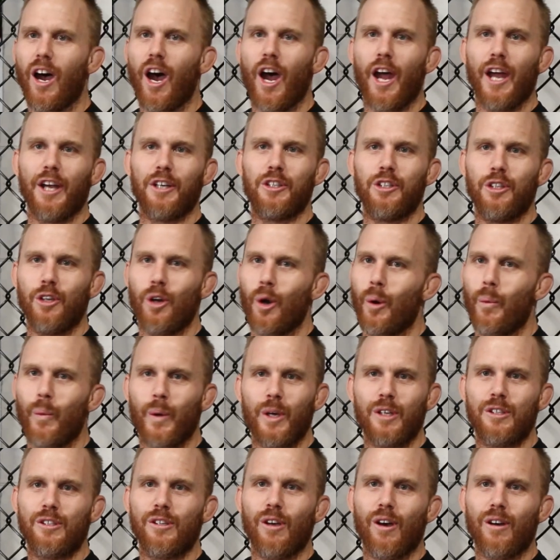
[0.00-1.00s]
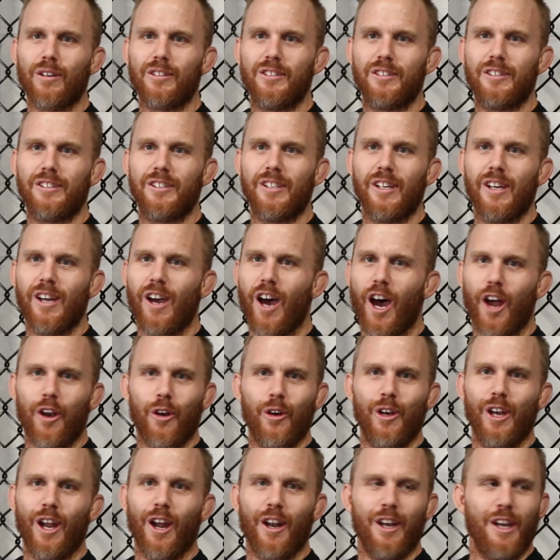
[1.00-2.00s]
I actually don't wear socks.
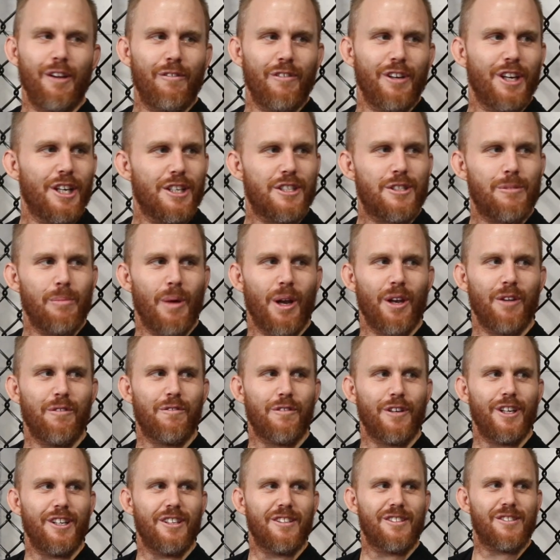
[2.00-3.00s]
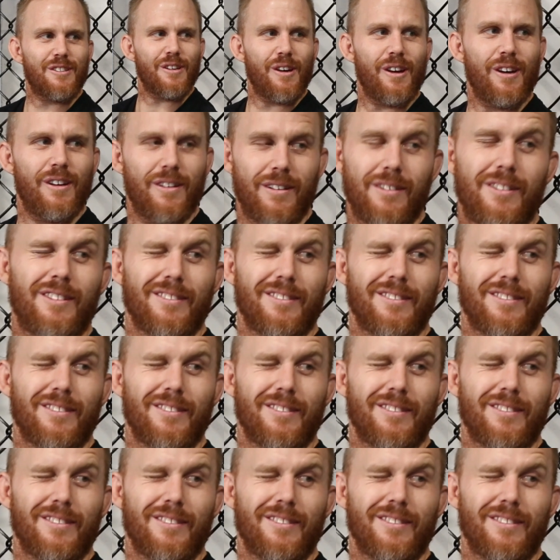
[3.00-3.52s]
I never get smelly feet. So.